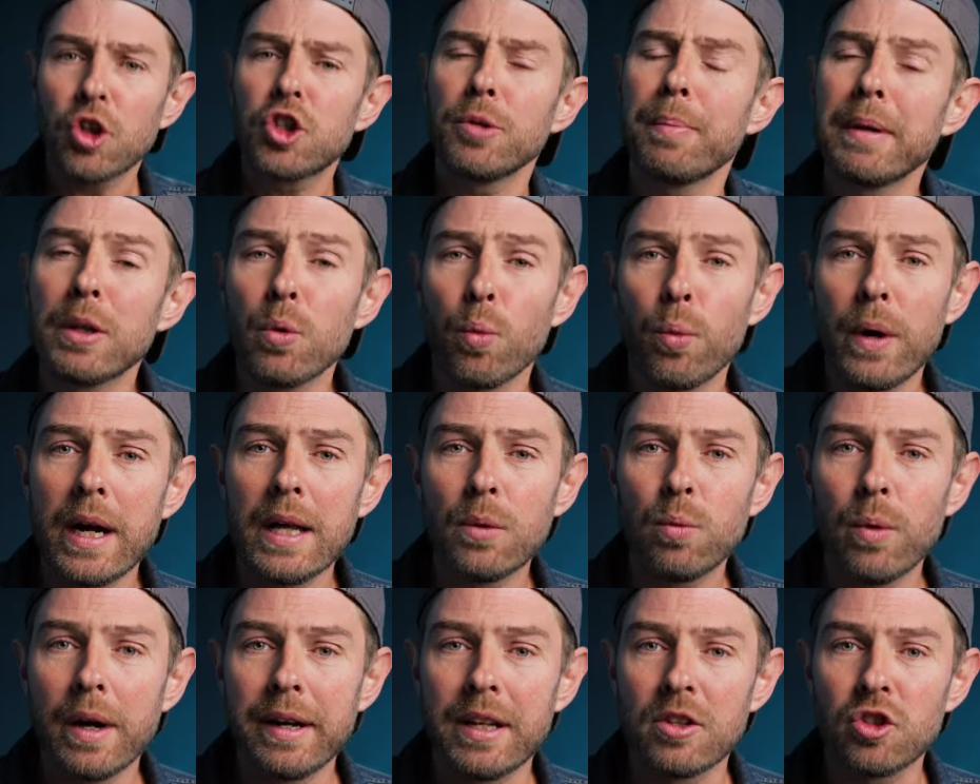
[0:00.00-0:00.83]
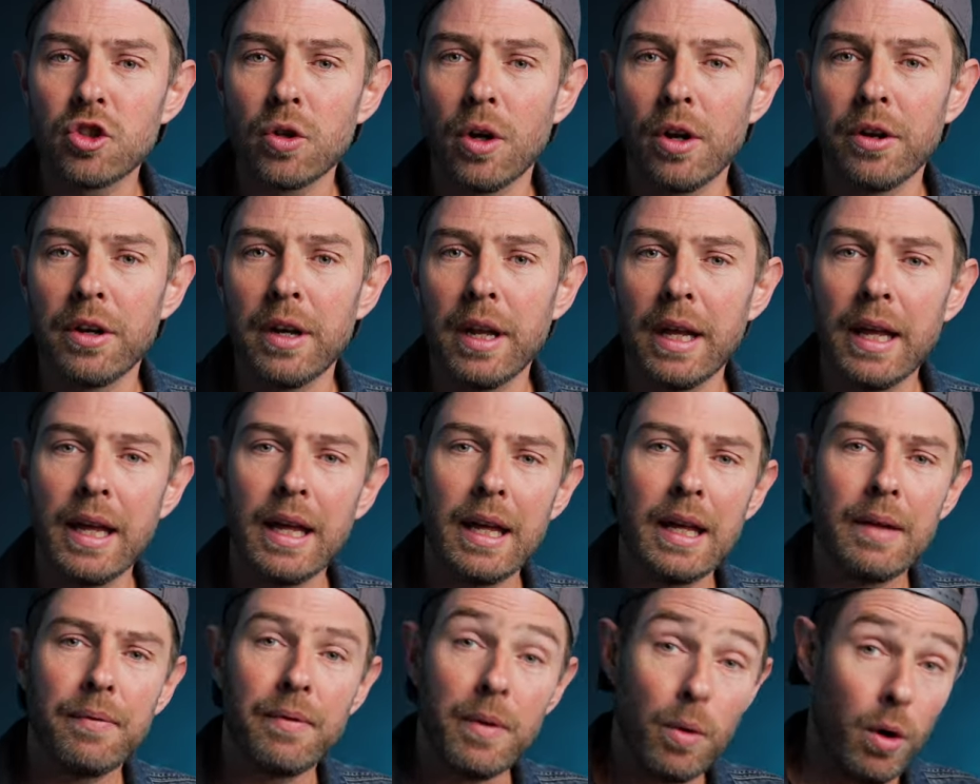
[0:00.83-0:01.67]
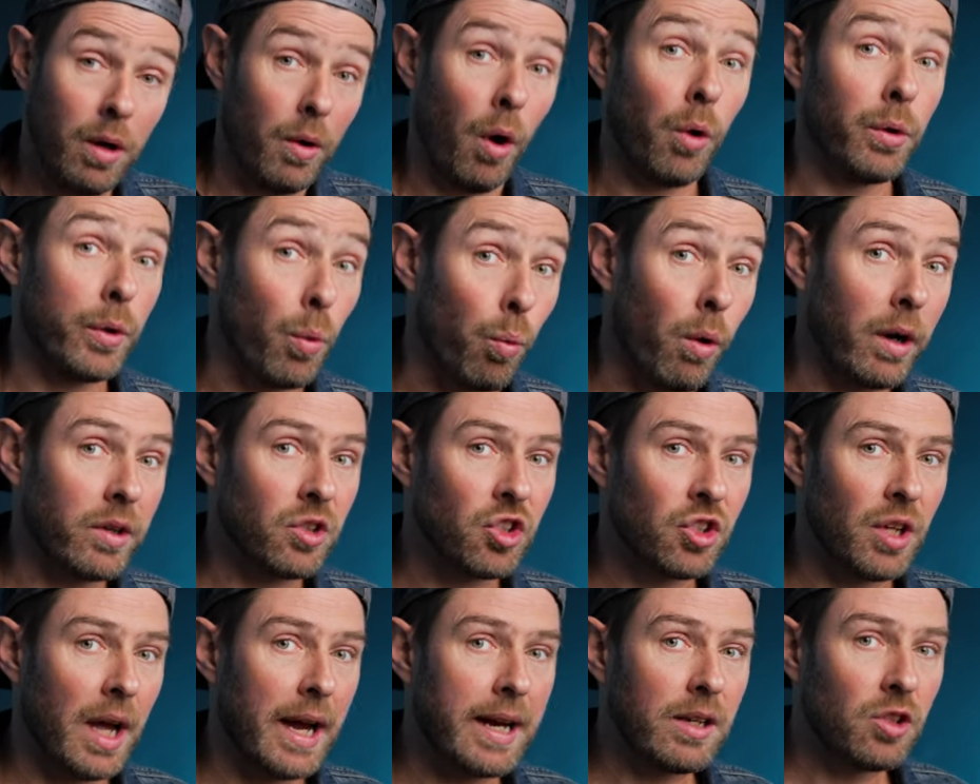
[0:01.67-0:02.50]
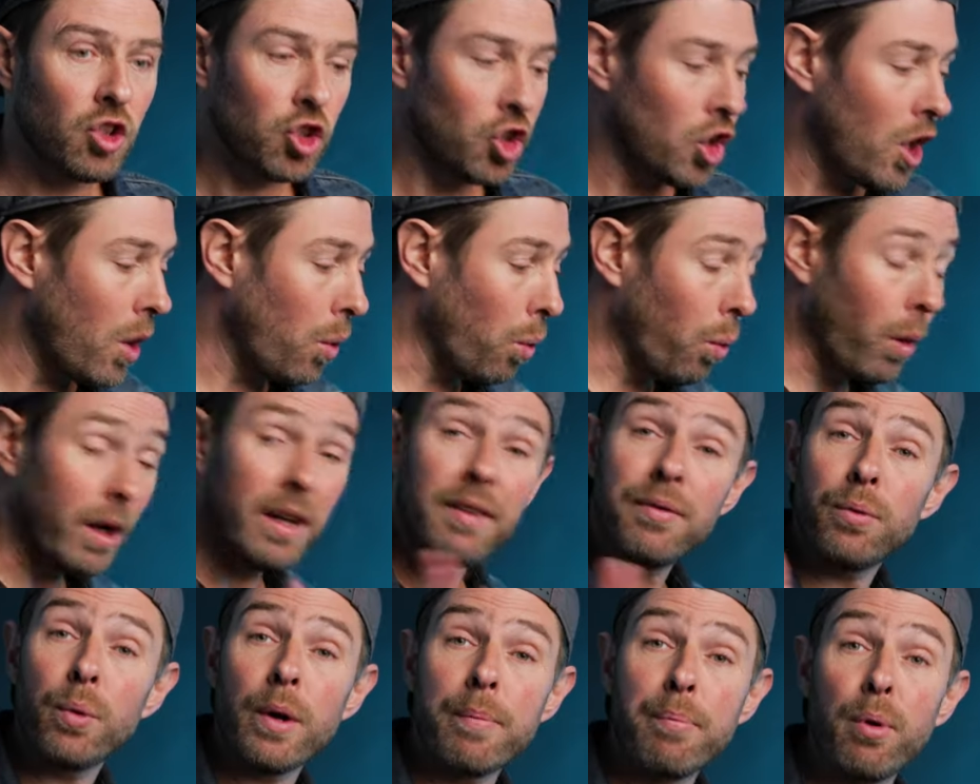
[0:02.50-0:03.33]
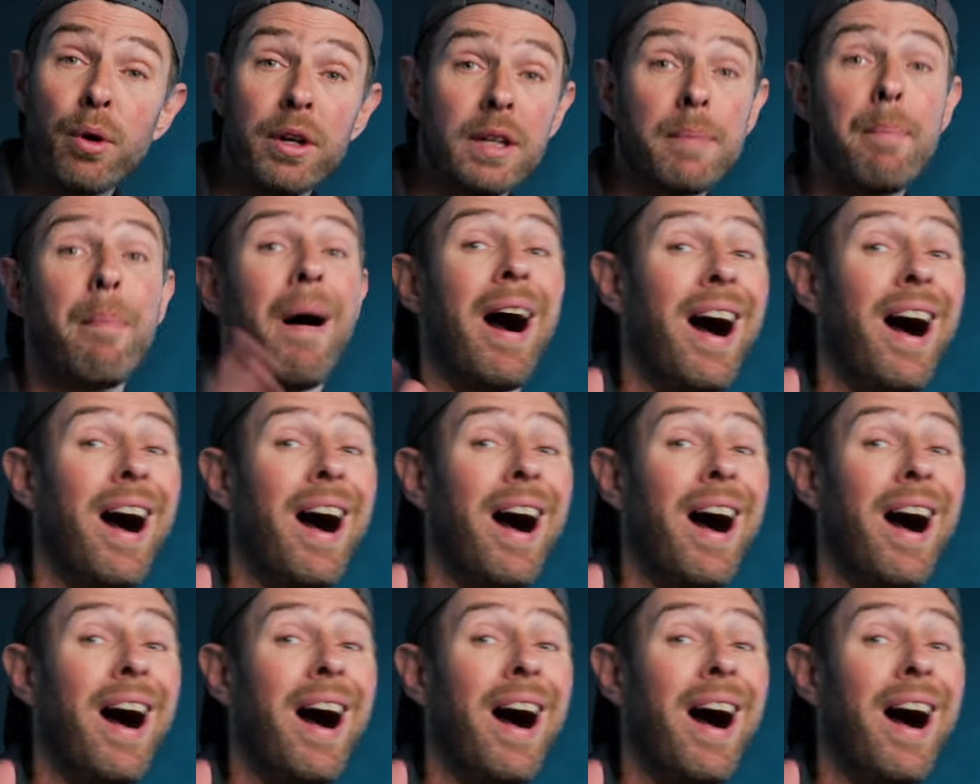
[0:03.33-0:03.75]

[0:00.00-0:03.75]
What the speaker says: Looks a bit weird when it's on only one side. So what if we put it